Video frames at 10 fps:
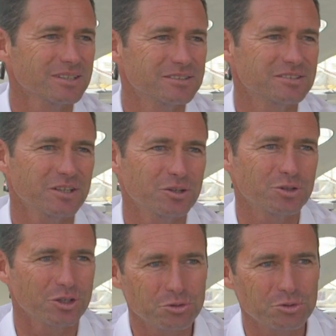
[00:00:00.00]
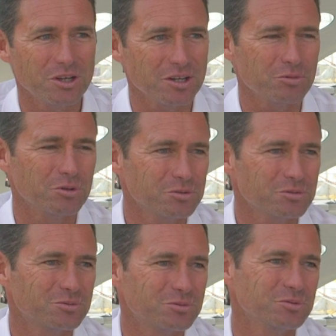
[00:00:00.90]
say, okay, today I want
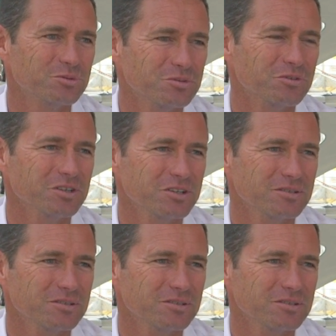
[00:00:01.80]
to do the Vendée